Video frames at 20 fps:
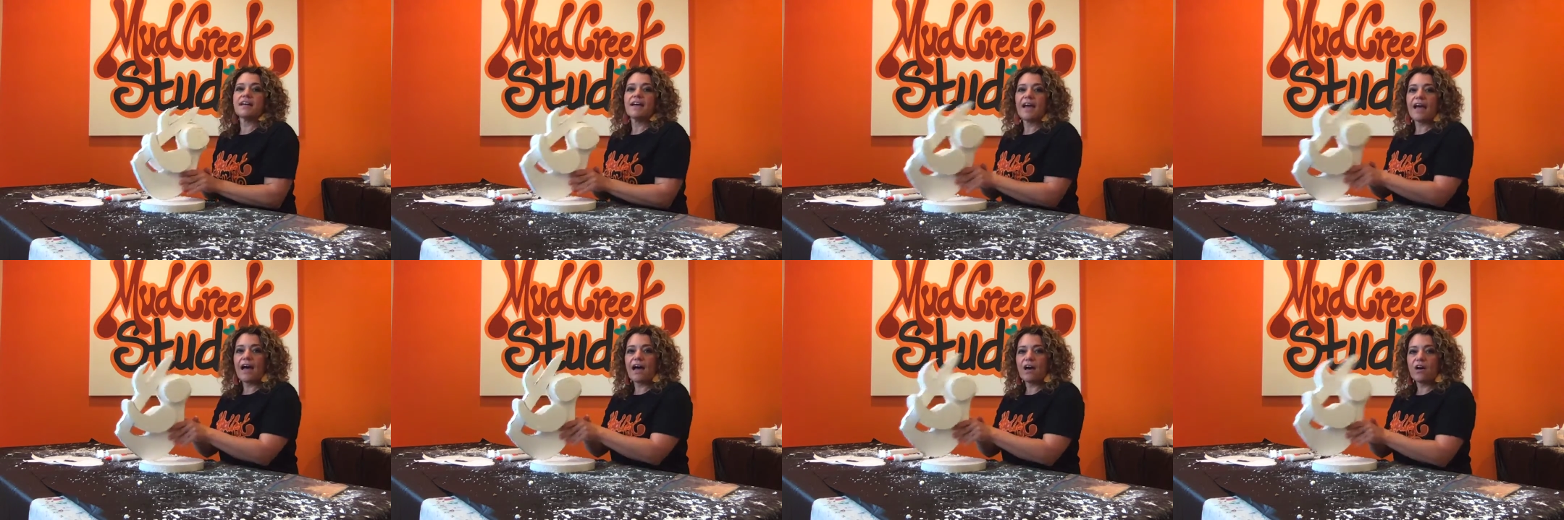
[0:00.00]

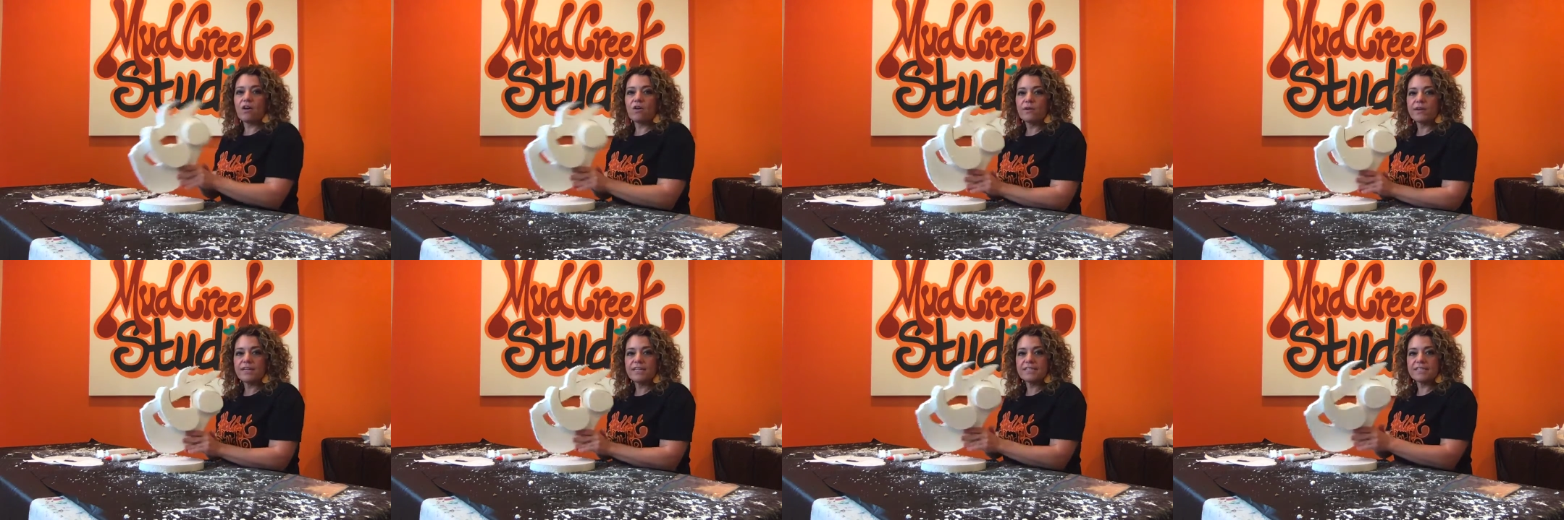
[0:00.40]

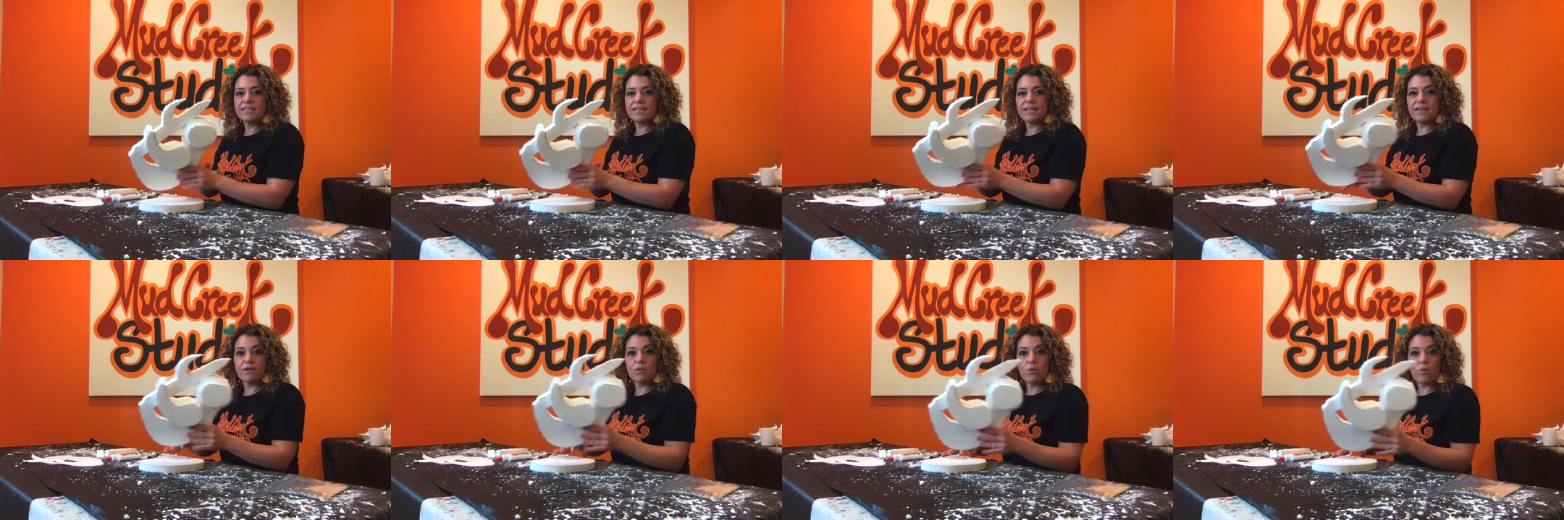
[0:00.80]
how is
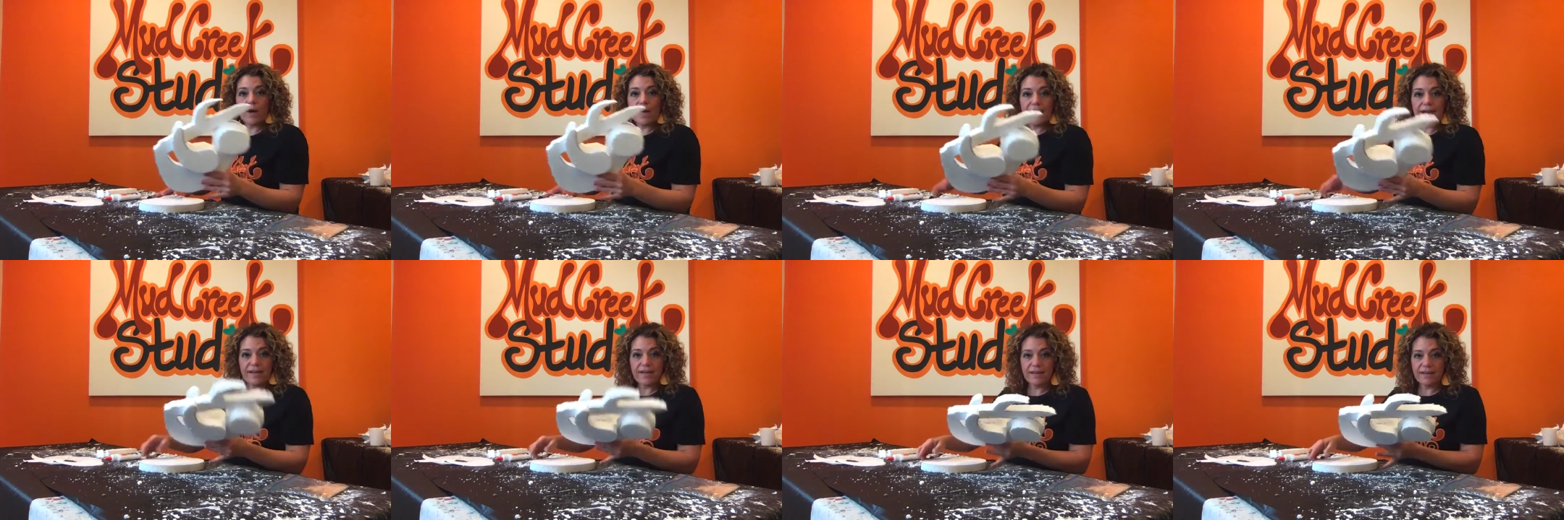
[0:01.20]
it
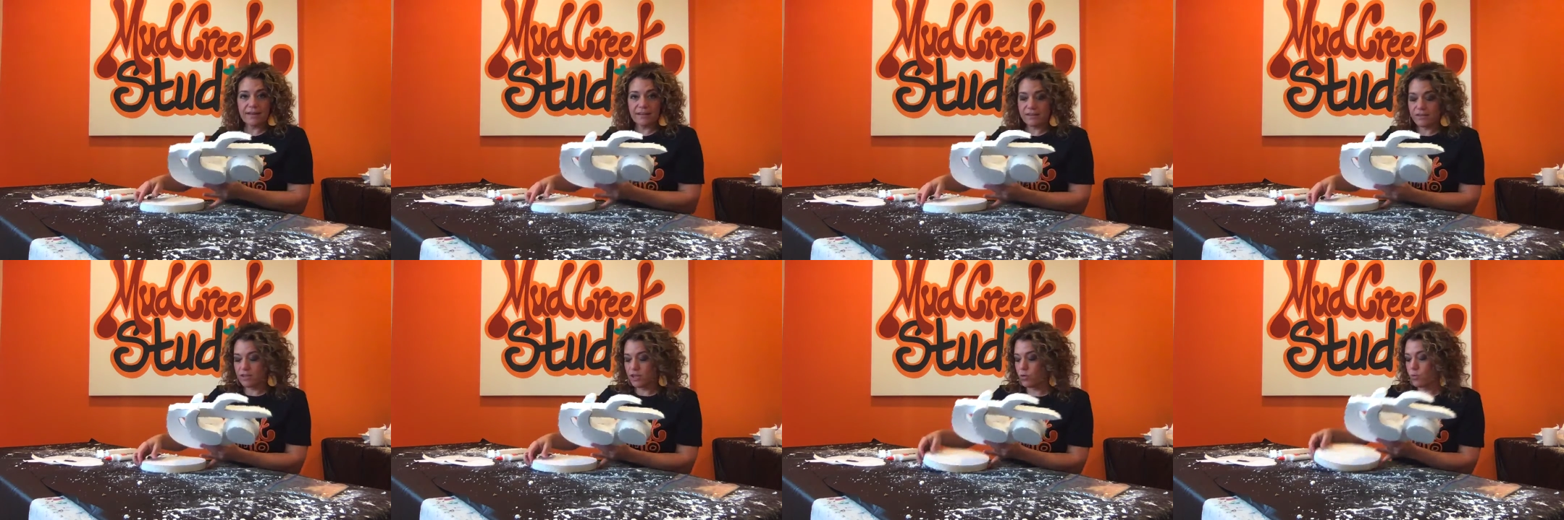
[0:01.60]
weighted.
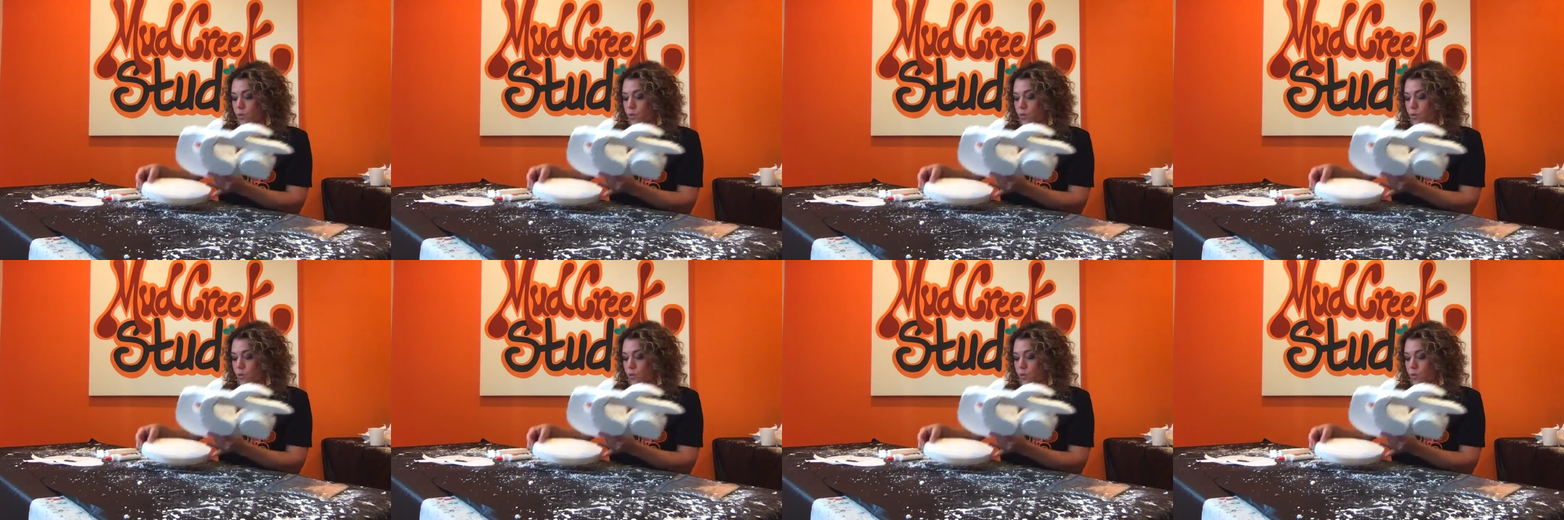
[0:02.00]
You